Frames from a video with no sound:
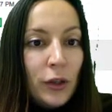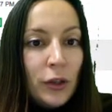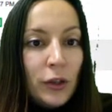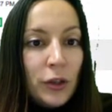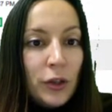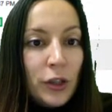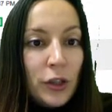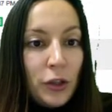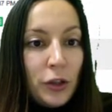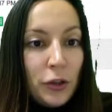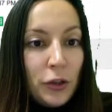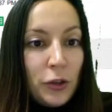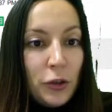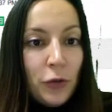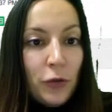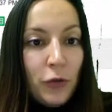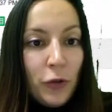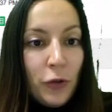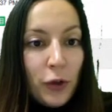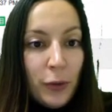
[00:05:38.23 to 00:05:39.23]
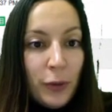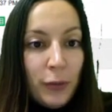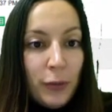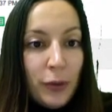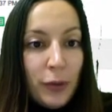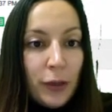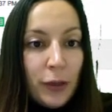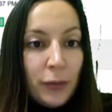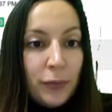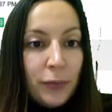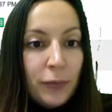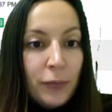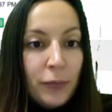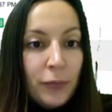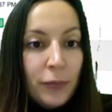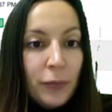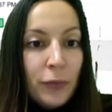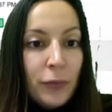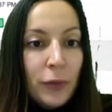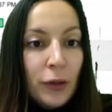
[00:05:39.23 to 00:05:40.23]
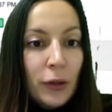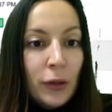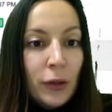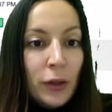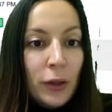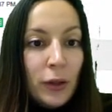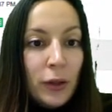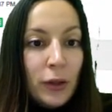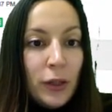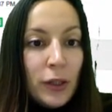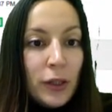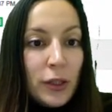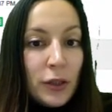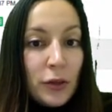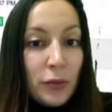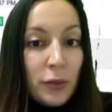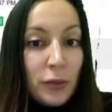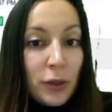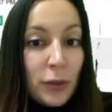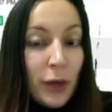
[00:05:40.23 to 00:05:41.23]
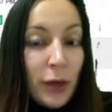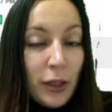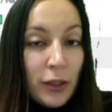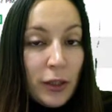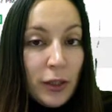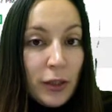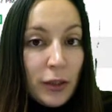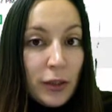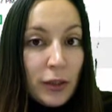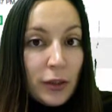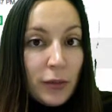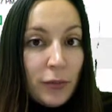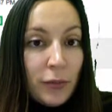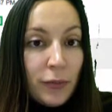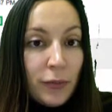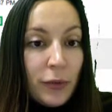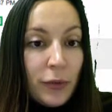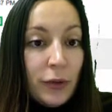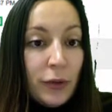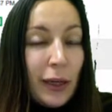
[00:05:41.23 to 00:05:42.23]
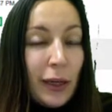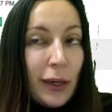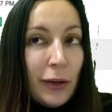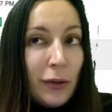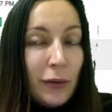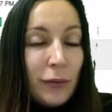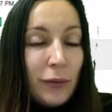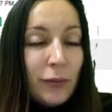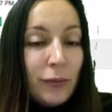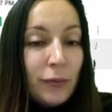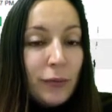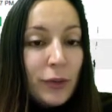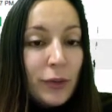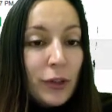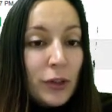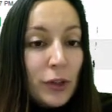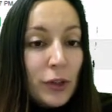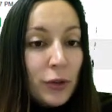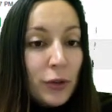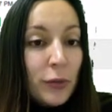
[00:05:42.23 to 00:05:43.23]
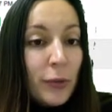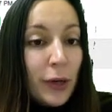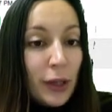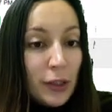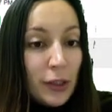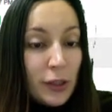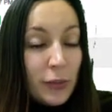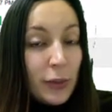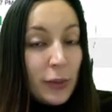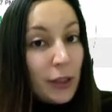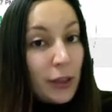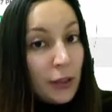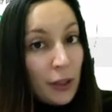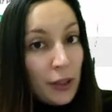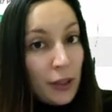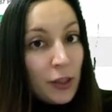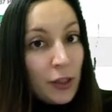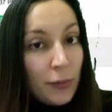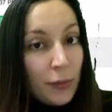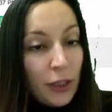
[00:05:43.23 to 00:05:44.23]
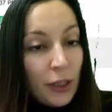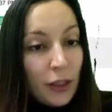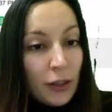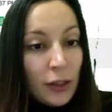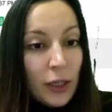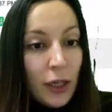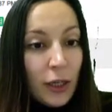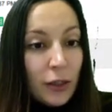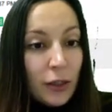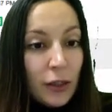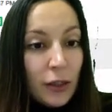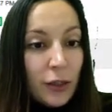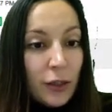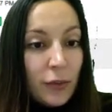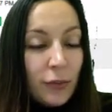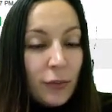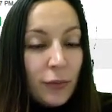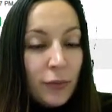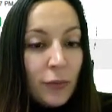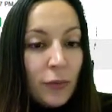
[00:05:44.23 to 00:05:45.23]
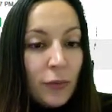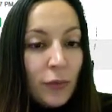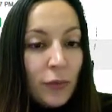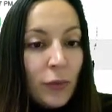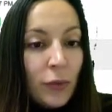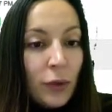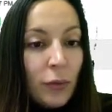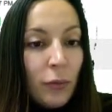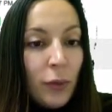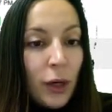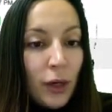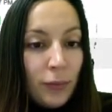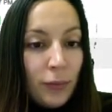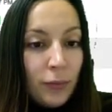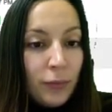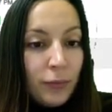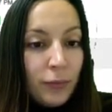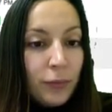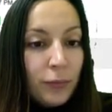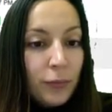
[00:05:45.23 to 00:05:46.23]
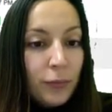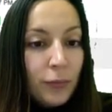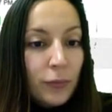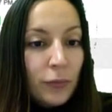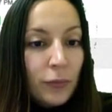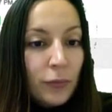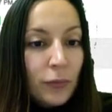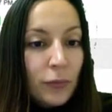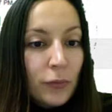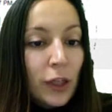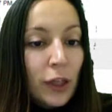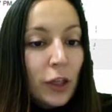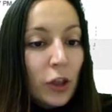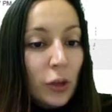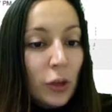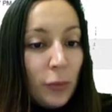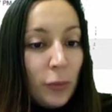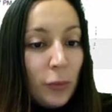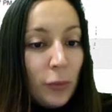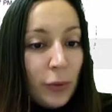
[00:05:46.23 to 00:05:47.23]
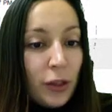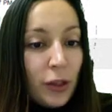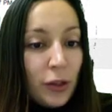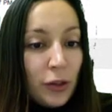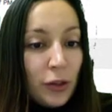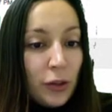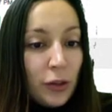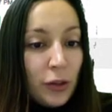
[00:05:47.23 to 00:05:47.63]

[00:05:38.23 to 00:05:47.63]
you'll see your new form up here. This is the responses. Now, there's no responses because I just made this test, but I can open another